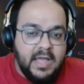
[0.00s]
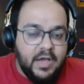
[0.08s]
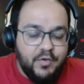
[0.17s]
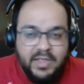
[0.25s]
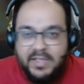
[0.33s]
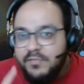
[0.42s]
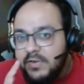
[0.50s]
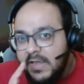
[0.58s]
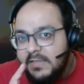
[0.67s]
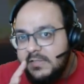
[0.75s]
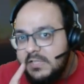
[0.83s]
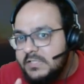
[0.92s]
However,
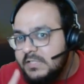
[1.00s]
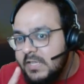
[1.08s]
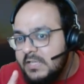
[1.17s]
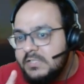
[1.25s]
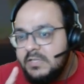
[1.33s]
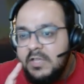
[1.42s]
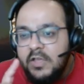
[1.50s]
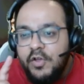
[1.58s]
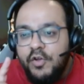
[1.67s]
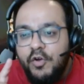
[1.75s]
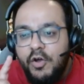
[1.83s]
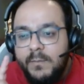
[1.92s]
at this stage,
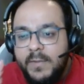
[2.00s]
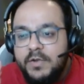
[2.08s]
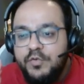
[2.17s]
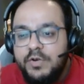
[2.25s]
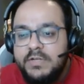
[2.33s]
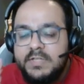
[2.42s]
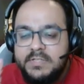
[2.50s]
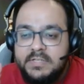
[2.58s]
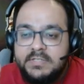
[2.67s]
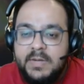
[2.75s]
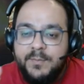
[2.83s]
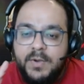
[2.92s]
all my nukers, as I
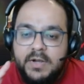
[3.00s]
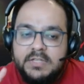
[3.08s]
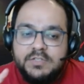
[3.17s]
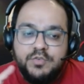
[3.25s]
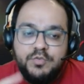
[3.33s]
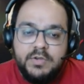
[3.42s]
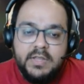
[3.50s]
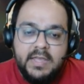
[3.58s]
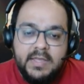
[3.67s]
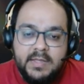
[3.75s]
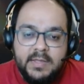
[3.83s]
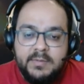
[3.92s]
said, Marius Newt
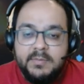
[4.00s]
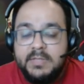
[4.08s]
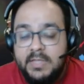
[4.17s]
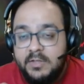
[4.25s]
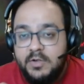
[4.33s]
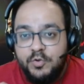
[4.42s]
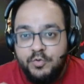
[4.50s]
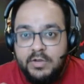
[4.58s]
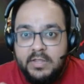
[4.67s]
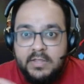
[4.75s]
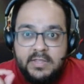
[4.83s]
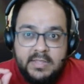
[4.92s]
and the other
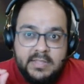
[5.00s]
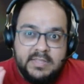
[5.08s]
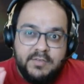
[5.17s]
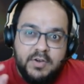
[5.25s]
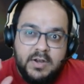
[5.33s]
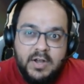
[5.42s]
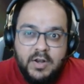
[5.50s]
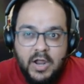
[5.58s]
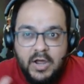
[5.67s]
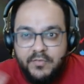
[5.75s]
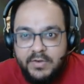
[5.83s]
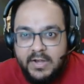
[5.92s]
Newt, they were
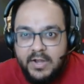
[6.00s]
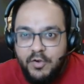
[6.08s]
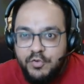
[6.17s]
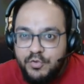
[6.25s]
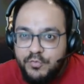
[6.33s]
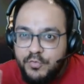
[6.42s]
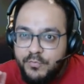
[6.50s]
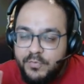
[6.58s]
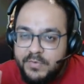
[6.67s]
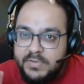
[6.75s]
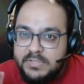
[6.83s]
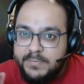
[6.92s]
hovering around
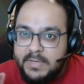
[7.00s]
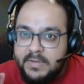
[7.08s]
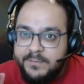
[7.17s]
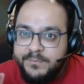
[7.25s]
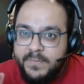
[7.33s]
250 speed.